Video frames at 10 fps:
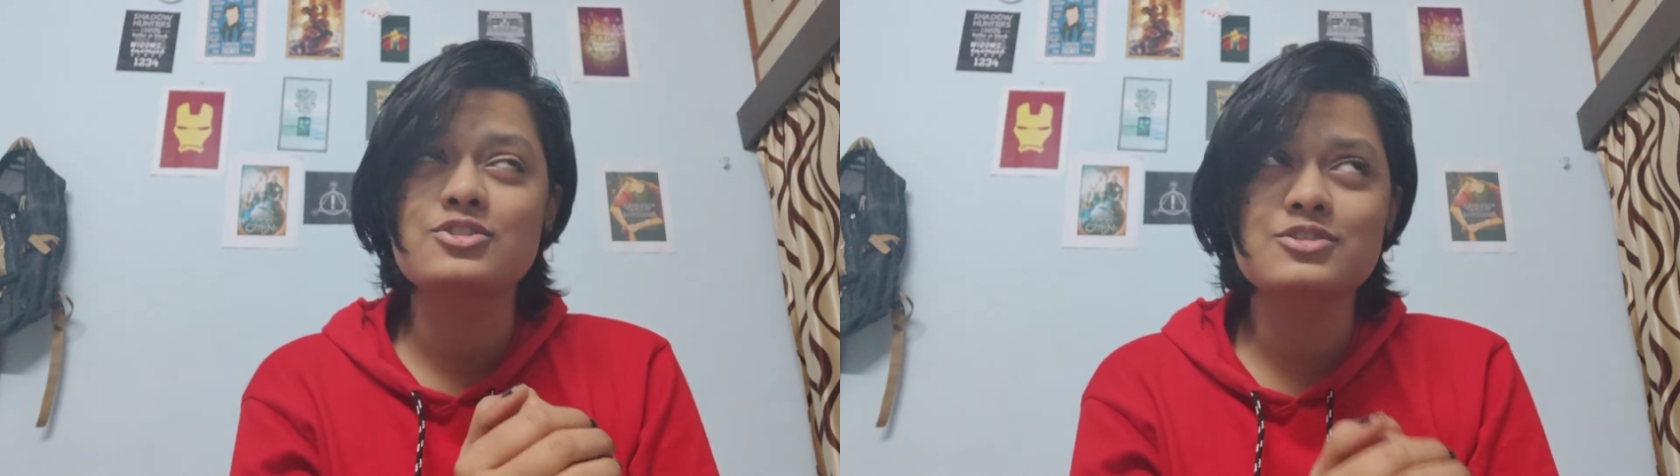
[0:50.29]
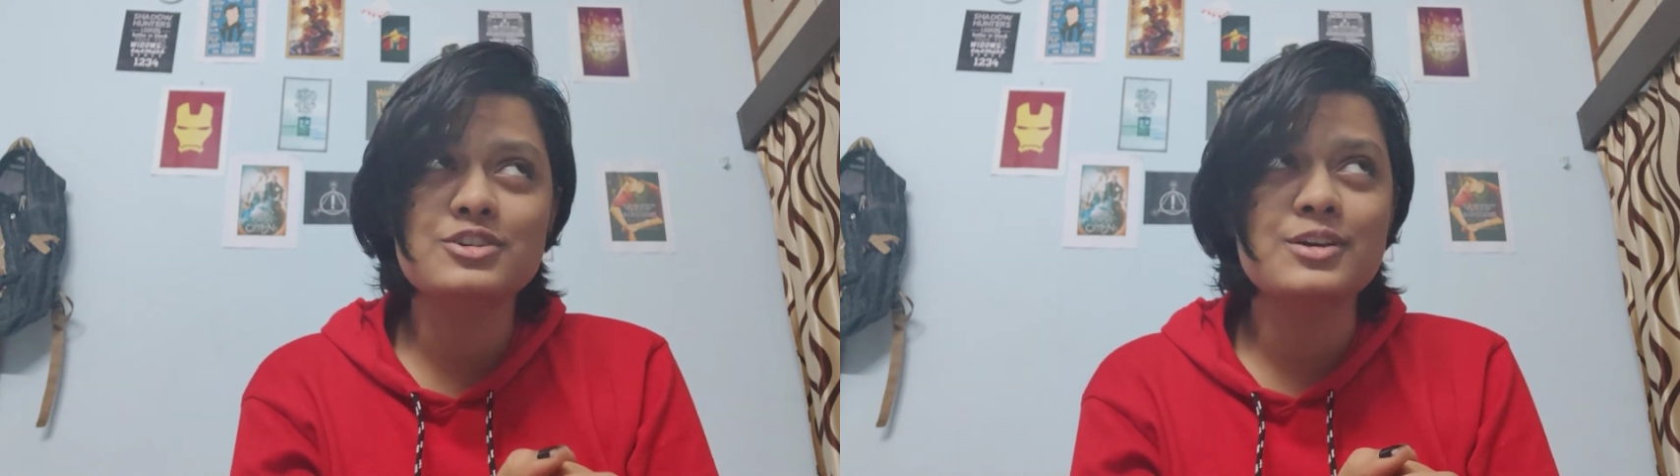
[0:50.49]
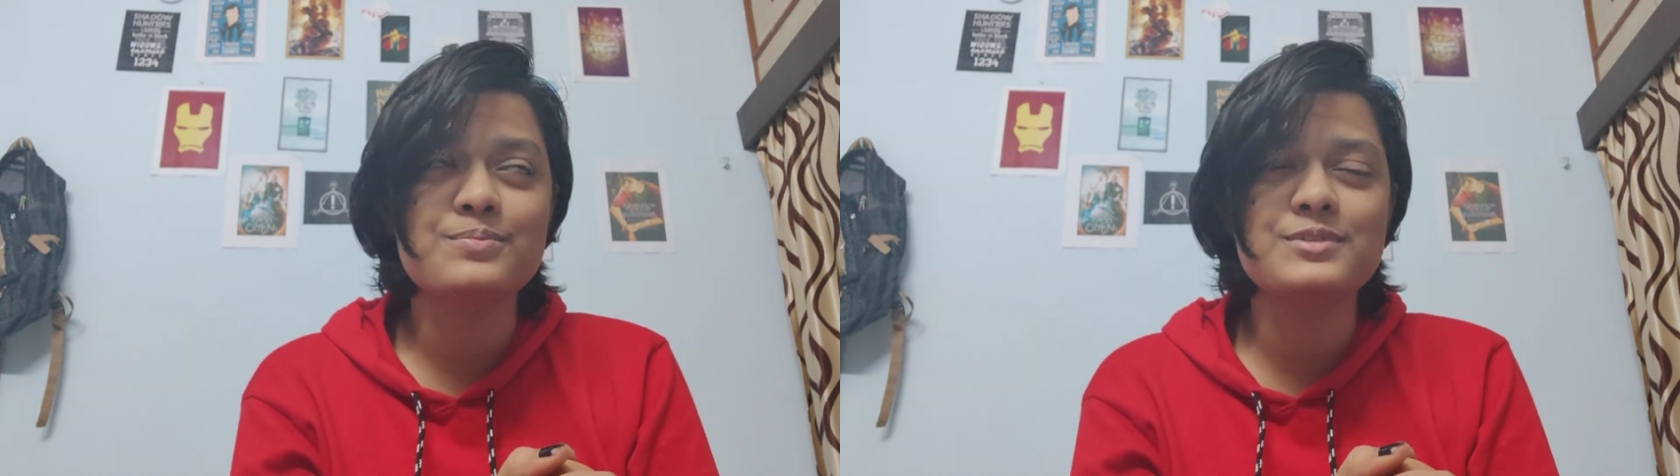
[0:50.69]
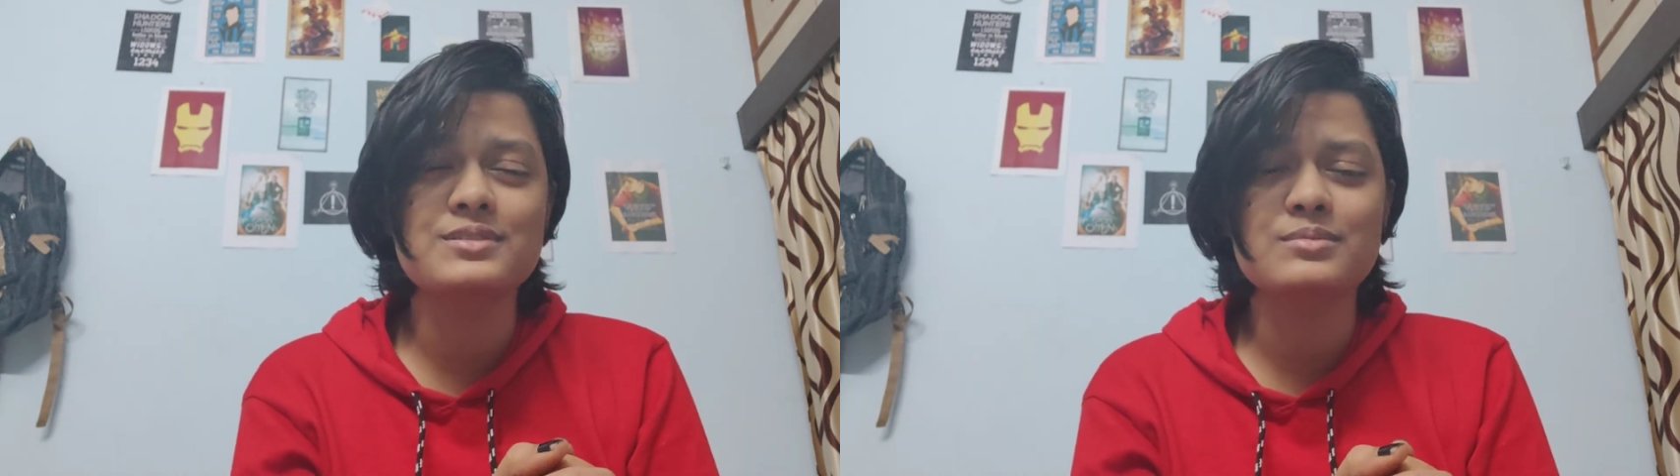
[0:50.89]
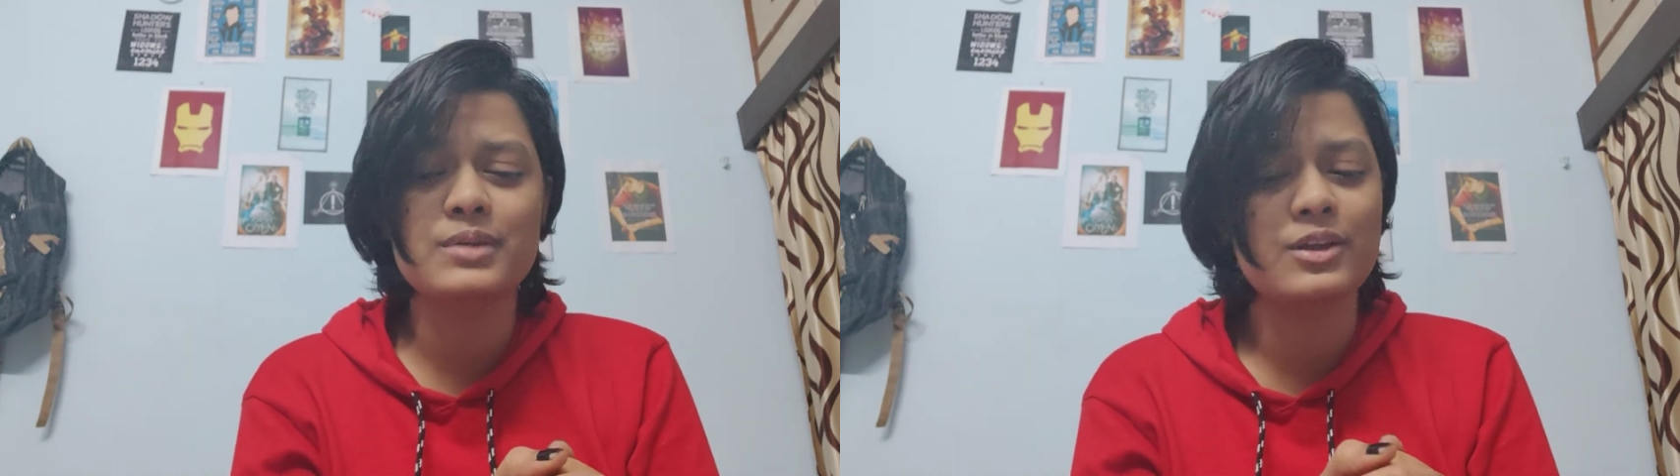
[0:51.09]

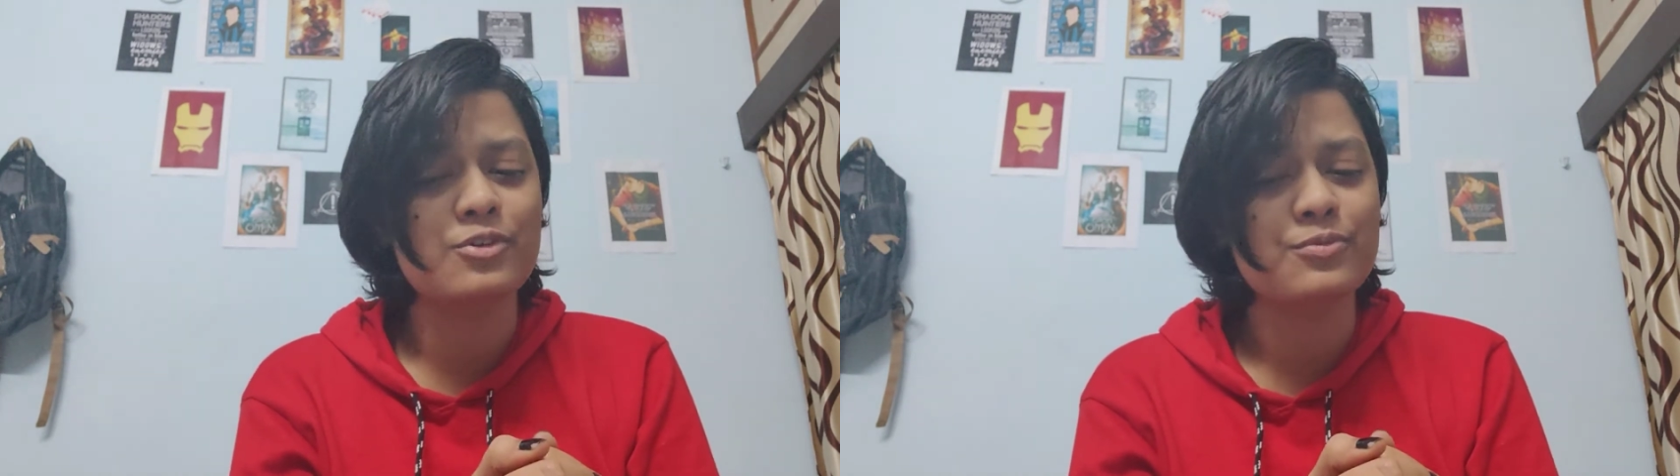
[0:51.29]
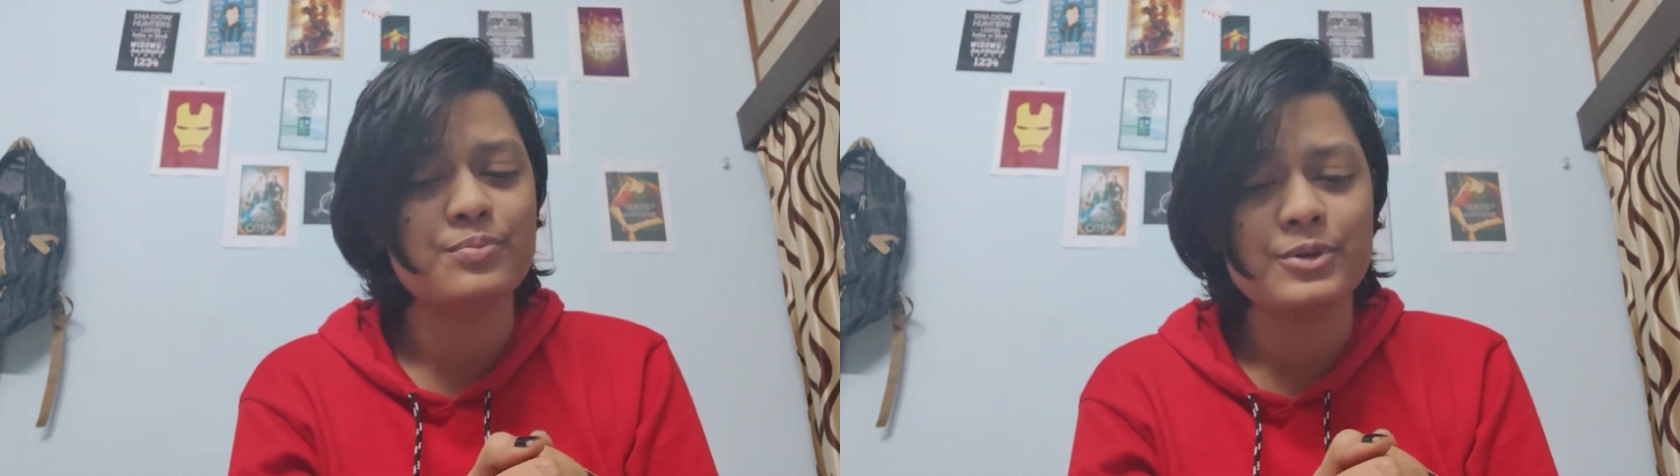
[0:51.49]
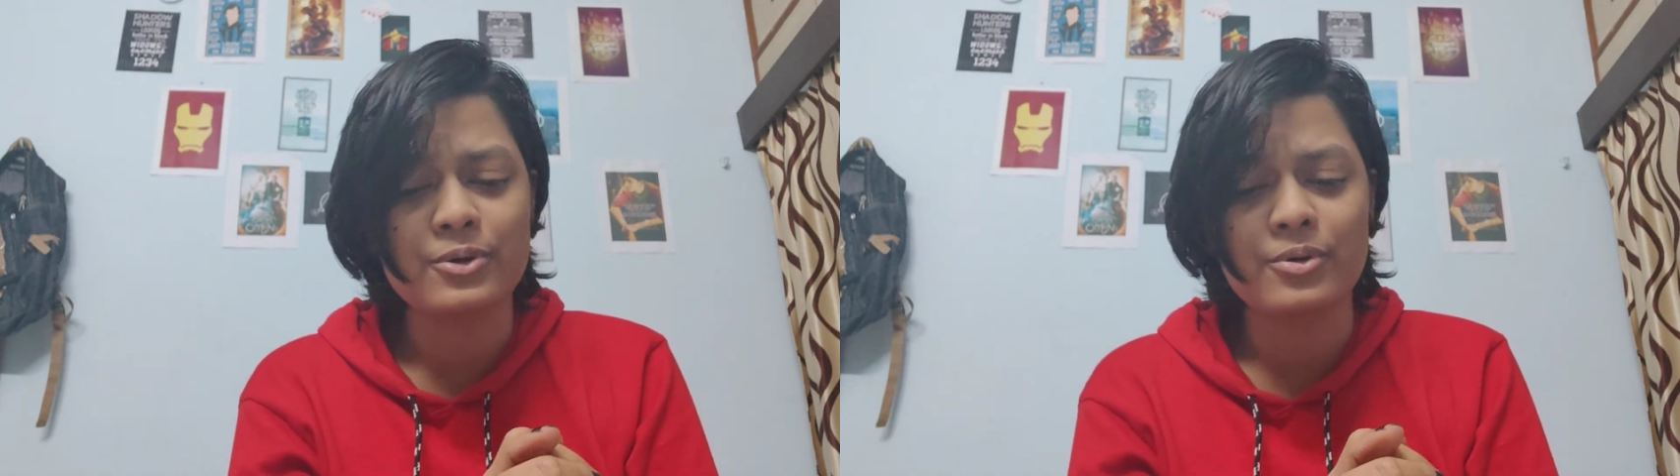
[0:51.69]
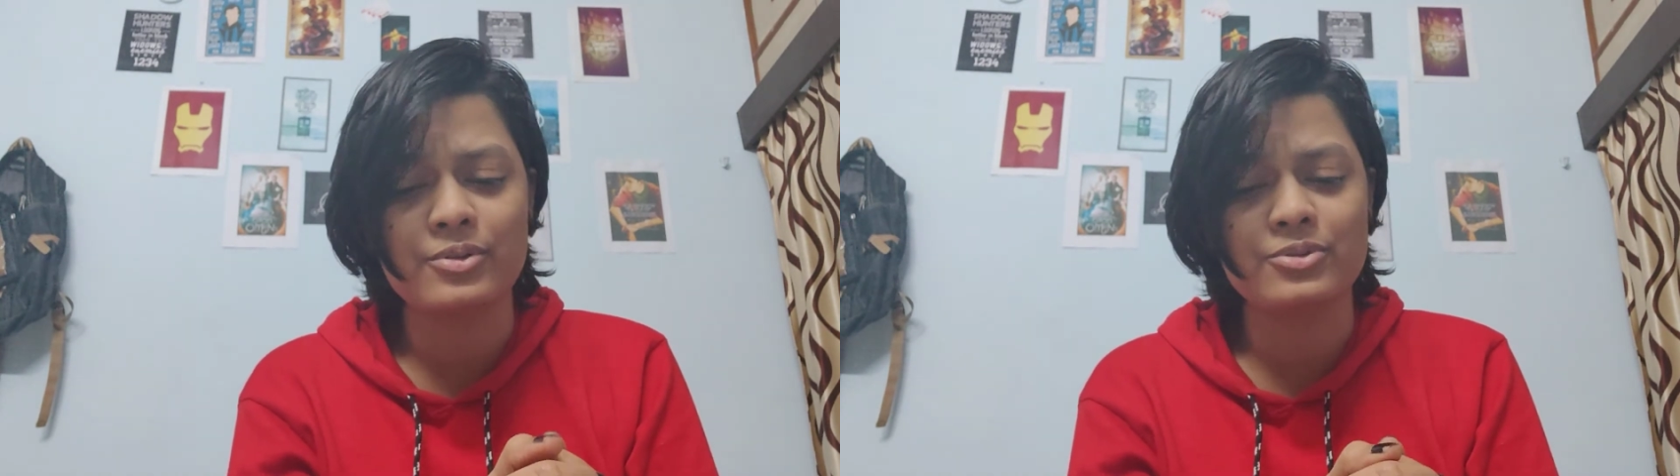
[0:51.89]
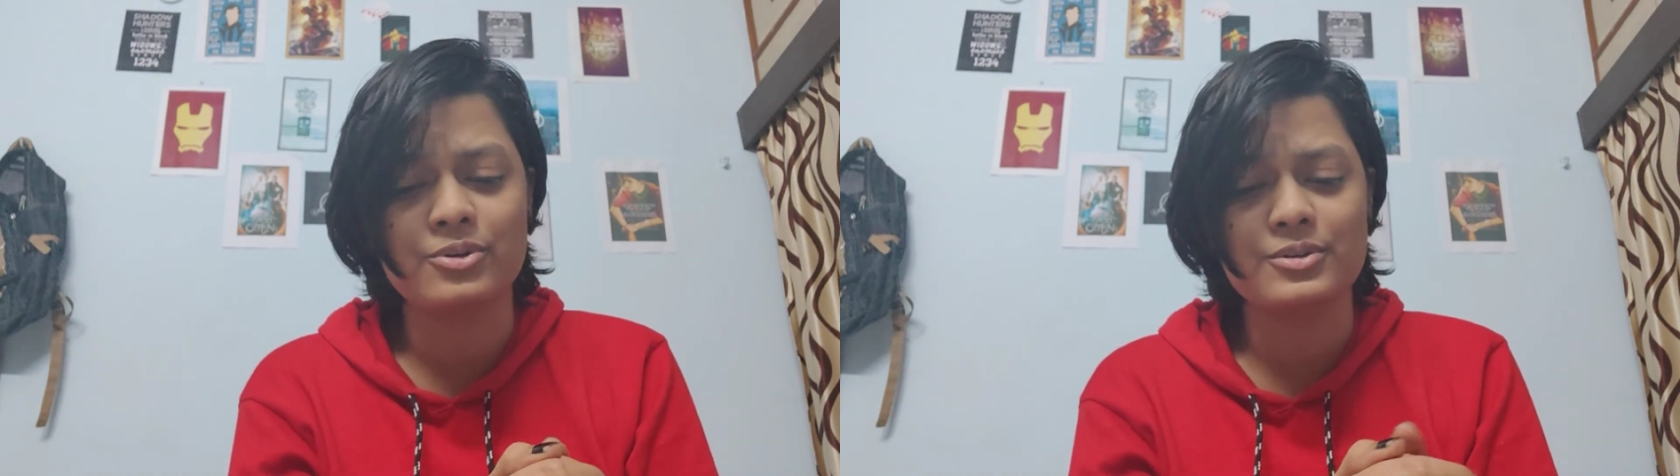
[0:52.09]
ships made of
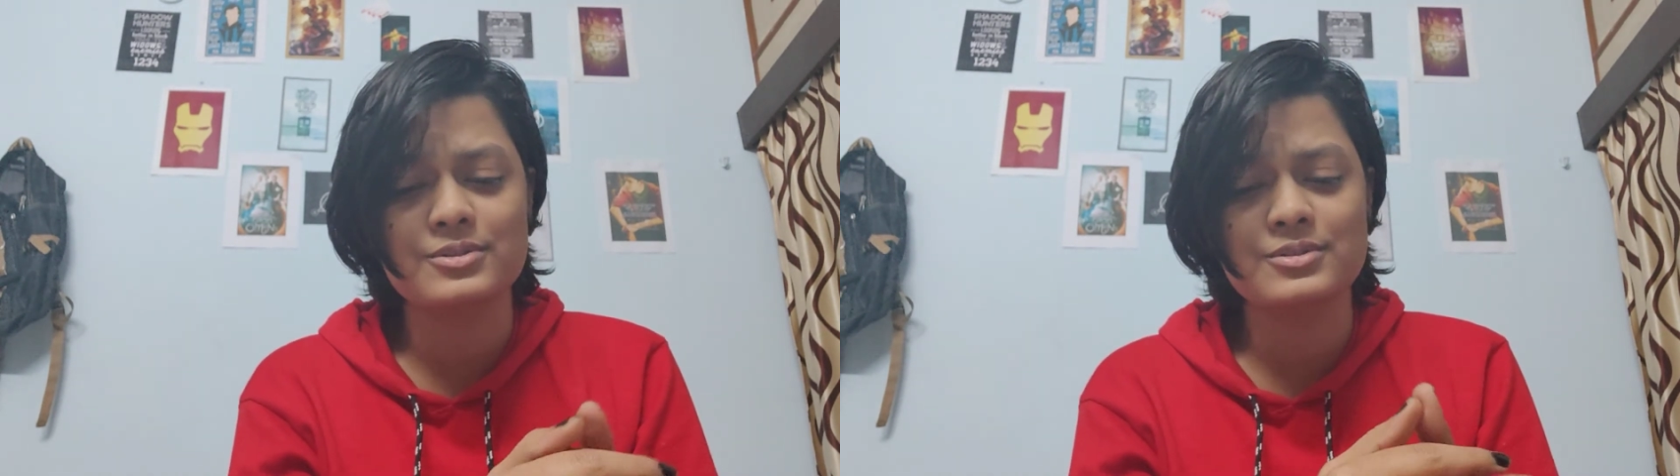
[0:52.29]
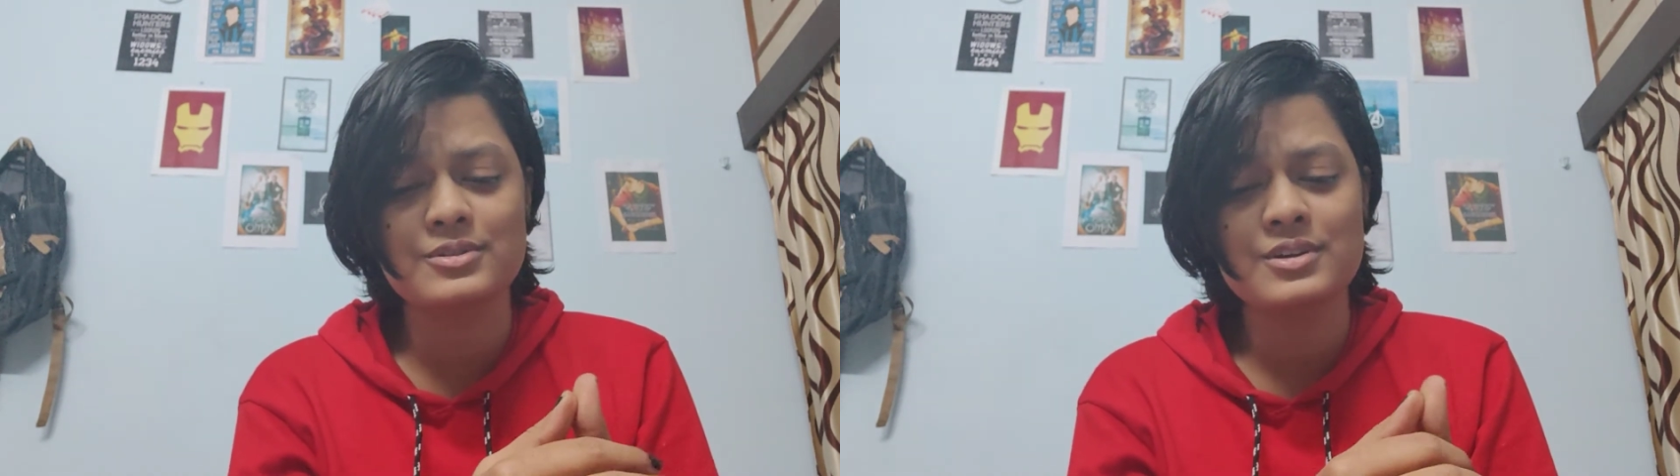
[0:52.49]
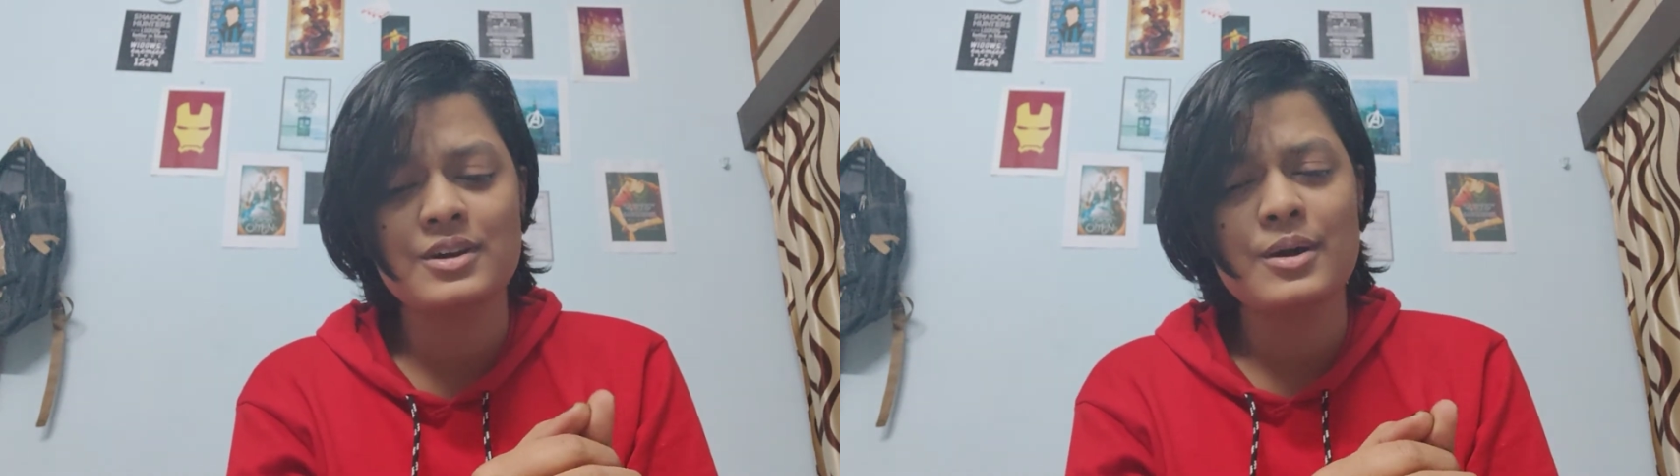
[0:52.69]
pure thought.